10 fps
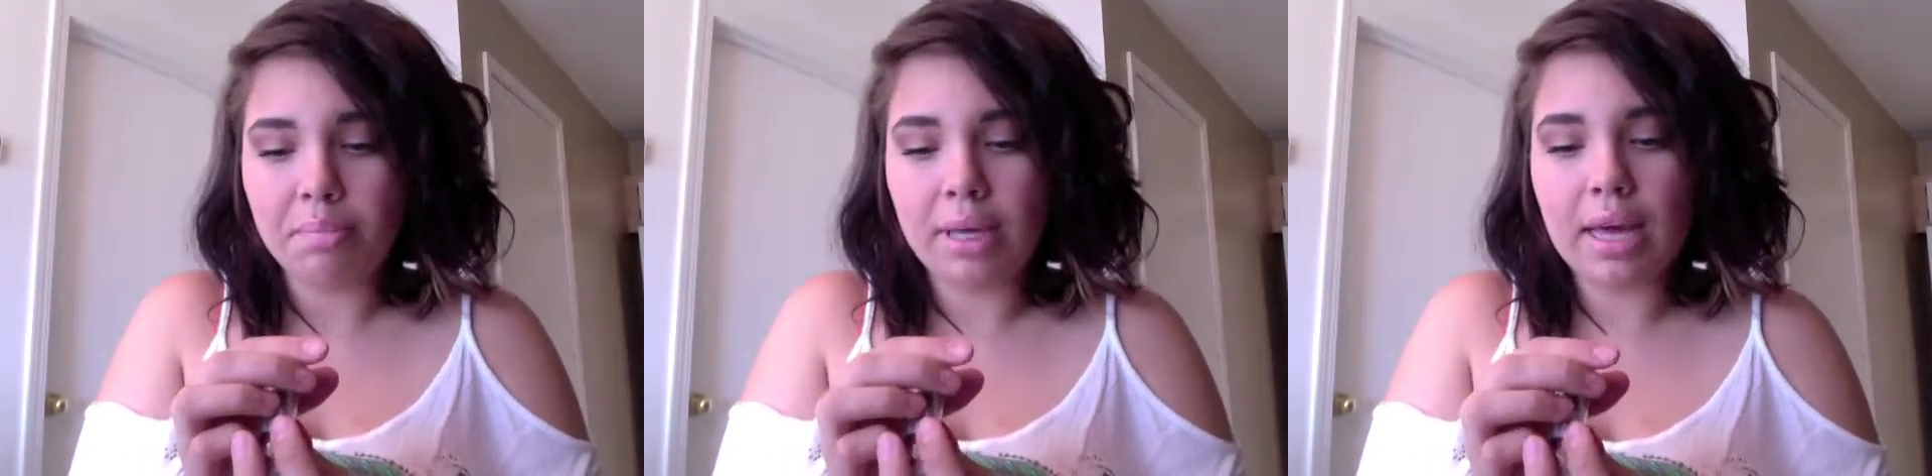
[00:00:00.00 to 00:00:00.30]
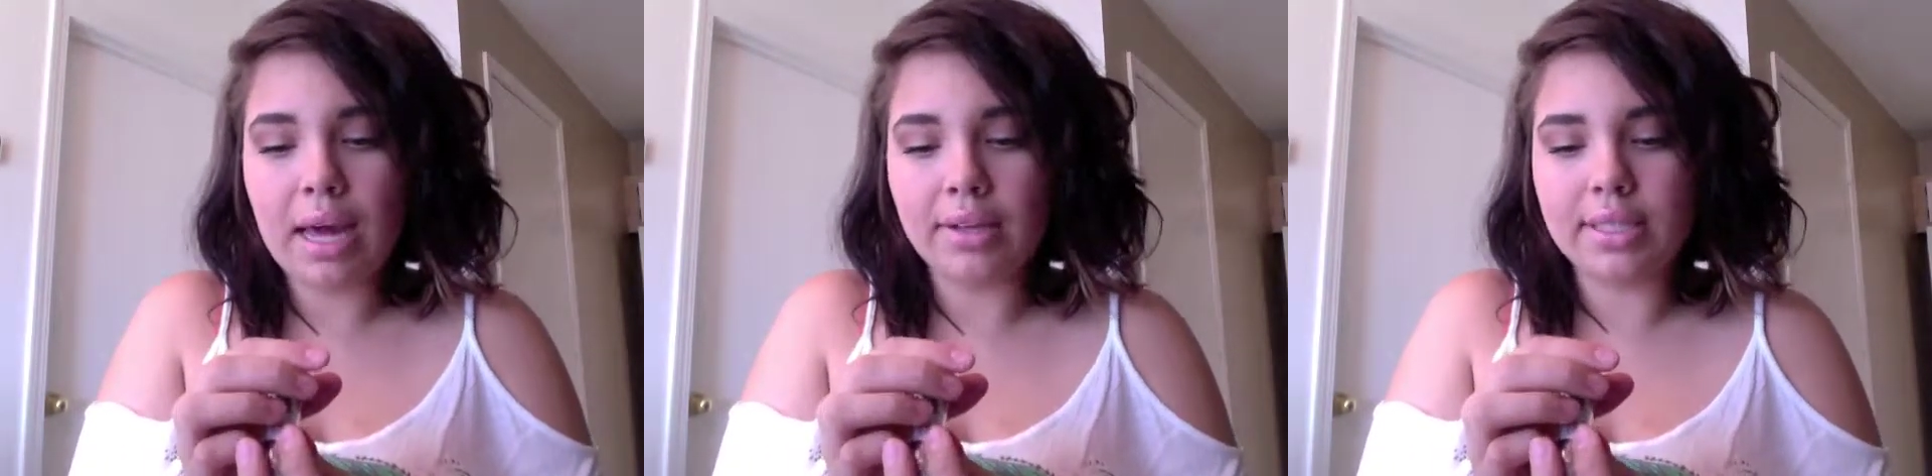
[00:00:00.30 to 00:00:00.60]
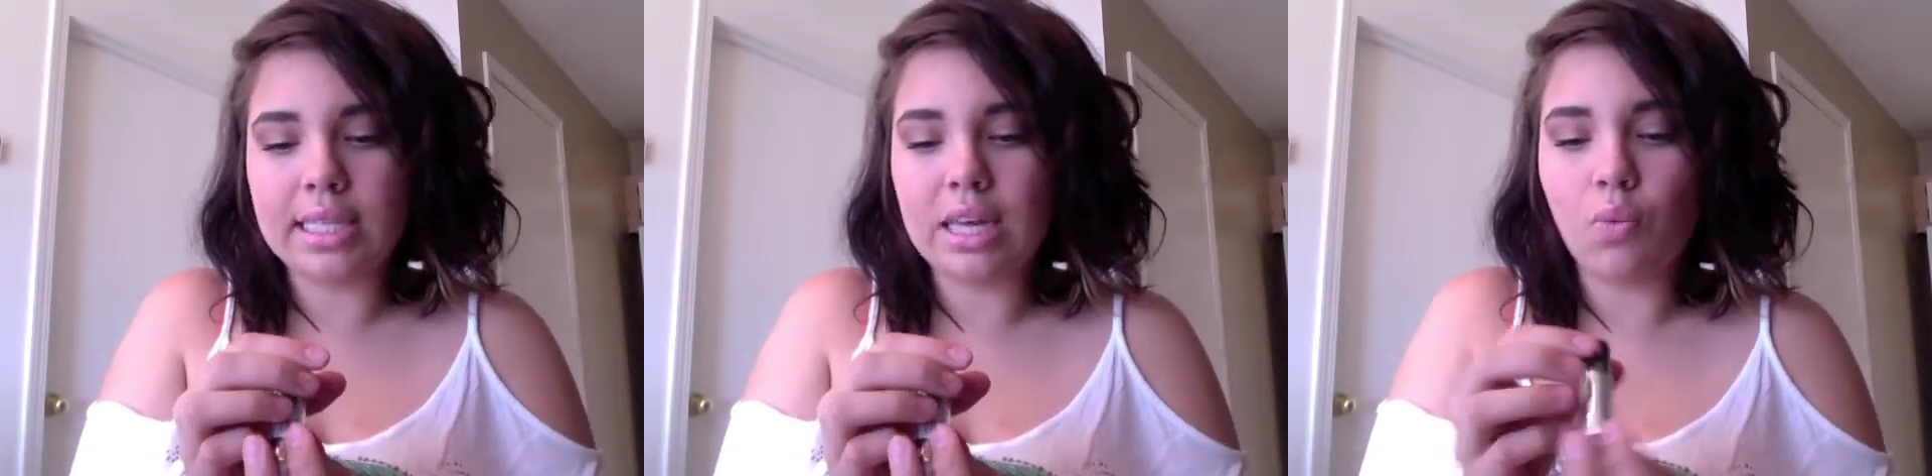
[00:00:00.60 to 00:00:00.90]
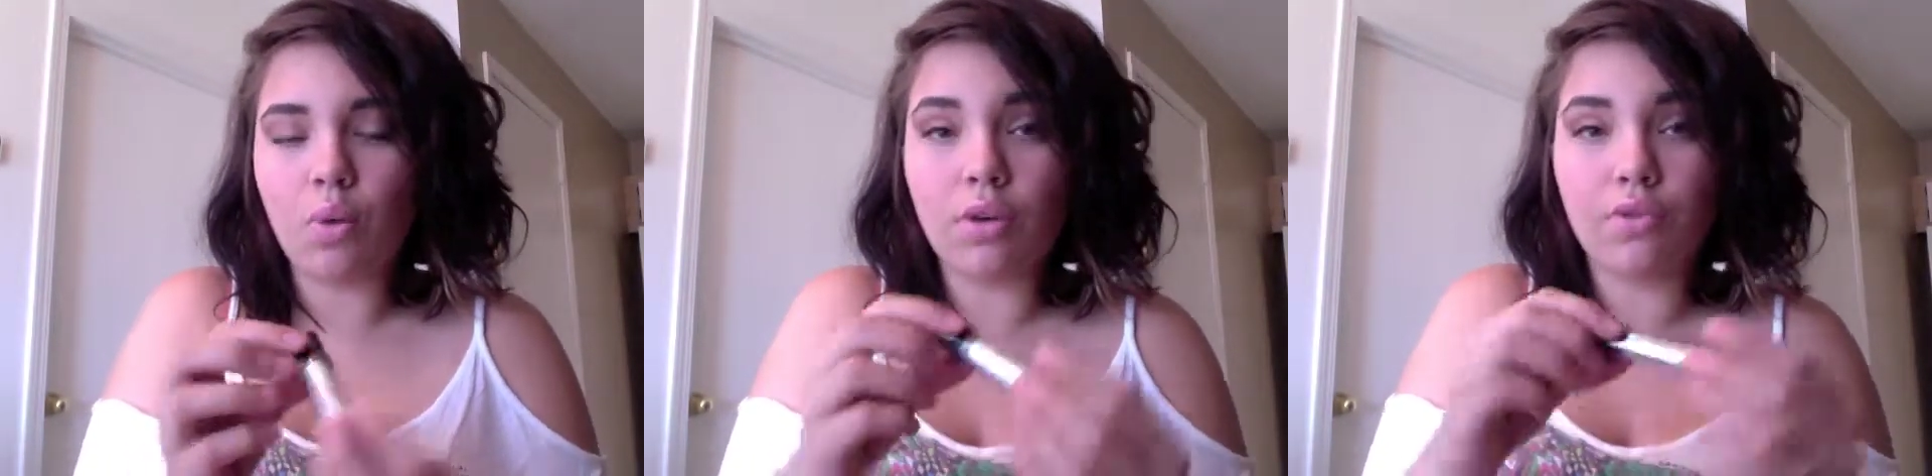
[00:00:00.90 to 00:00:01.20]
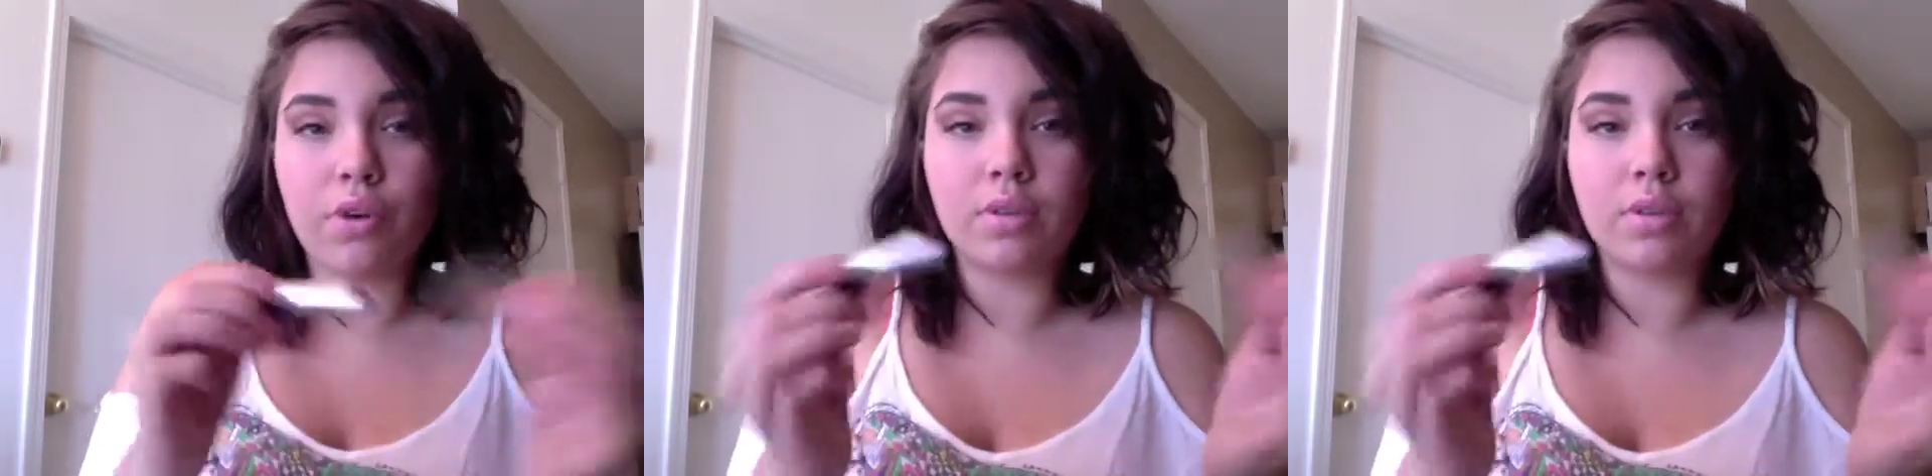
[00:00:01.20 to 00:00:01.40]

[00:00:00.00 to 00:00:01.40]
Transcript: BLC1,